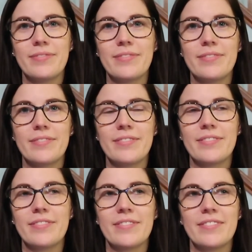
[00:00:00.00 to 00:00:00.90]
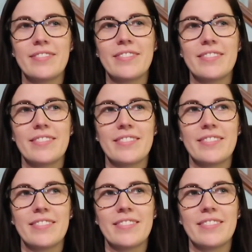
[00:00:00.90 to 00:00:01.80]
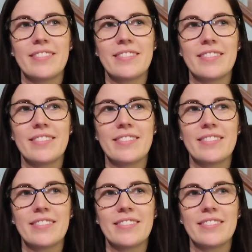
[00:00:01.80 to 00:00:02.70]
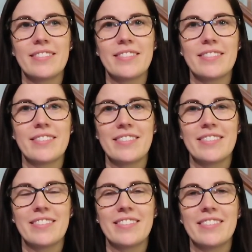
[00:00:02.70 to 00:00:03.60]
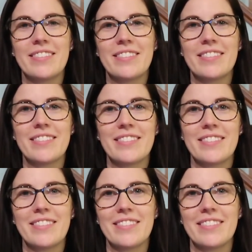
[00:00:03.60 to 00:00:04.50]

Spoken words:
[no speech]